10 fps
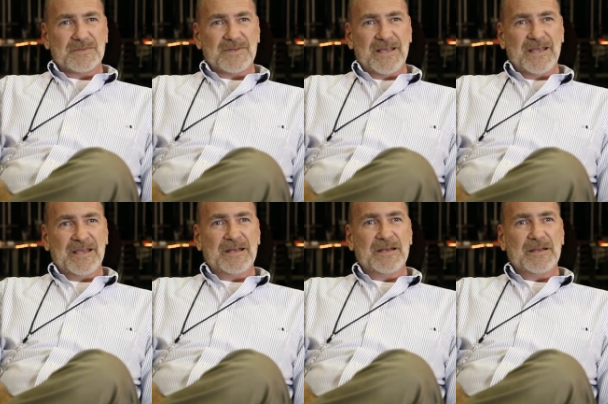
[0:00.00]

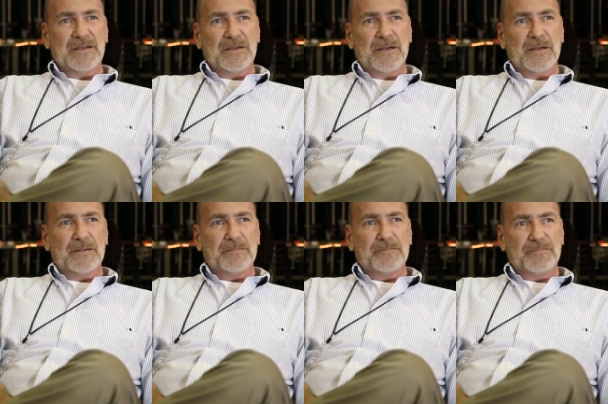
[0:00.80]
And,
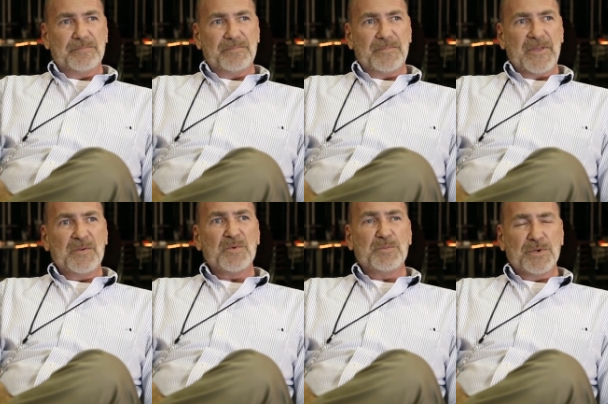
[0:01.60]
uh,
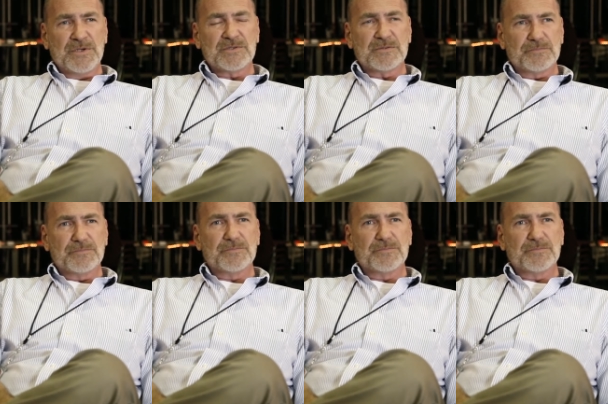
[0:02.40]
and we push them.